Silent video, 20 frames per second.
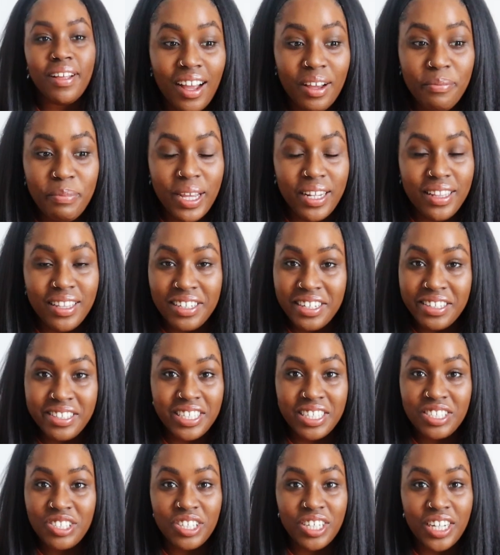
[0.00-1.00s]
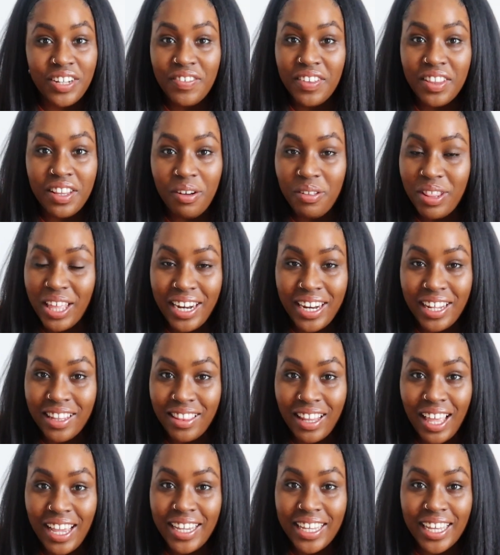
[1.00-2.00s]
I made the decision even though they
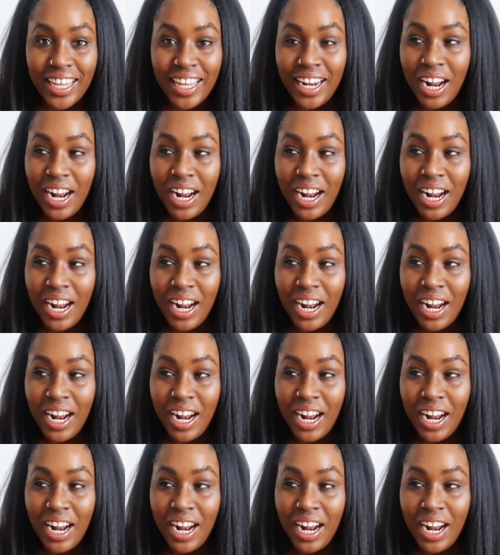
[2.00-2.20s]
didn't like it,